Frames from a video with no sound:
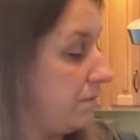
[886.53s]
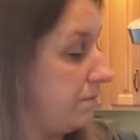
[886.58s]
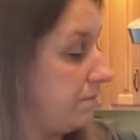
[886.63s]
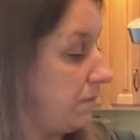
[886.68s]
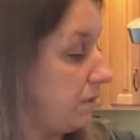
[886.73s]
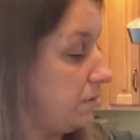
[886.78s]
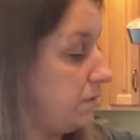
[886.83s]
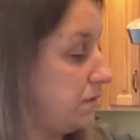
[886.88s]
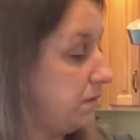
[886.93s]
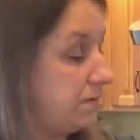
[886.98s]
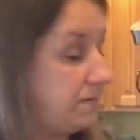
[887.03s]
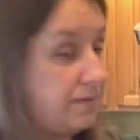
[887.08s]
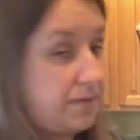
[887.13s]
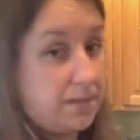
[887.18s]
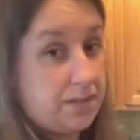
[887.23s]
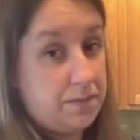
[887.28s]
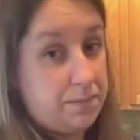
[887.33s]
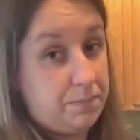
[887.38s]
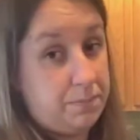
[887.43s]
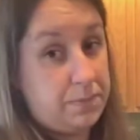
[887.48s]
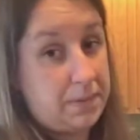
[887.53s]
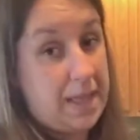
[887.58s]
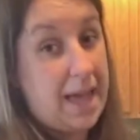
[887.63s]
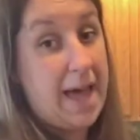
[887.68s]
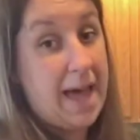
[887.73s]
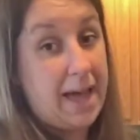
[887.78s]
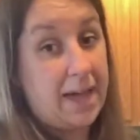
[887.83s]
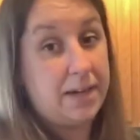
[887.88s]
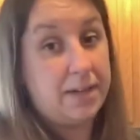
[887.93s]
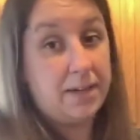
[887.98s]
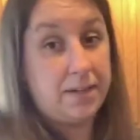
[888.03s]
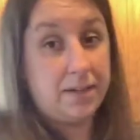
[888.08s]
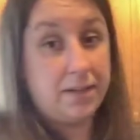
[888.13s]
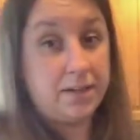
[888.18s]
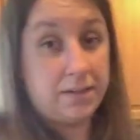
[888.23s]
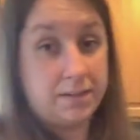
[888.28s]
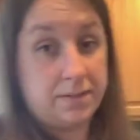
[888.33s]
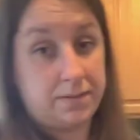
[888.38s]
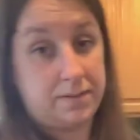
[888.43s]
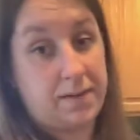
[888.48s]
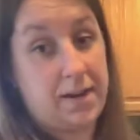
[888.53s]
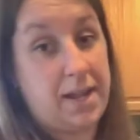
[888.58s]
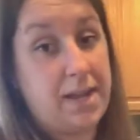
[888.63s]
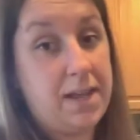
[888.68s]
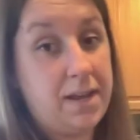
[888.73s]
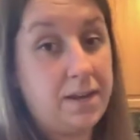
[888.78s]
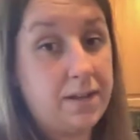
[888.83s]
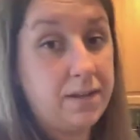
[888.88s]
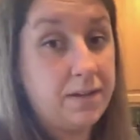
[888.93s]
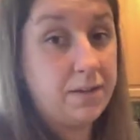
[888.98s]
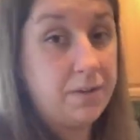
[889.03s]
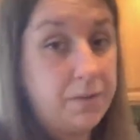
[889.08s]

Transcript: most of this black, right?